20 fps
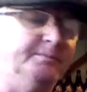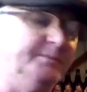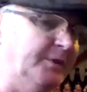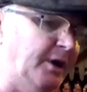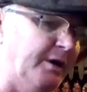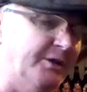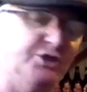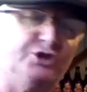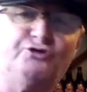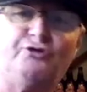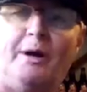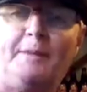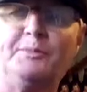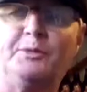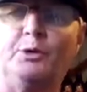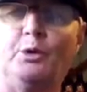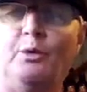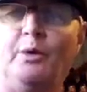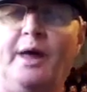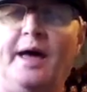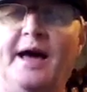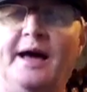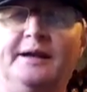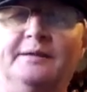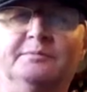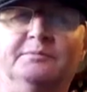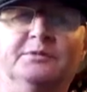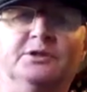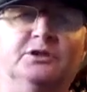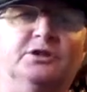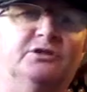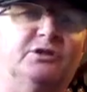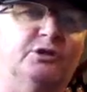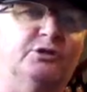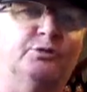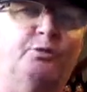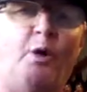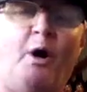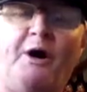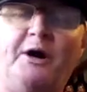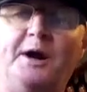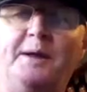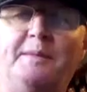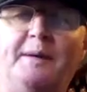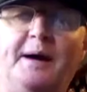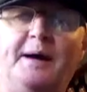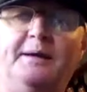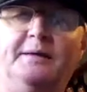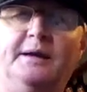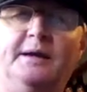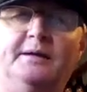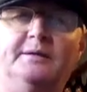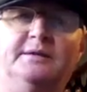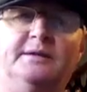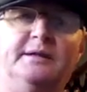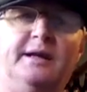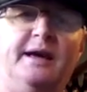I scrubbed it all out, and because I was worried about it,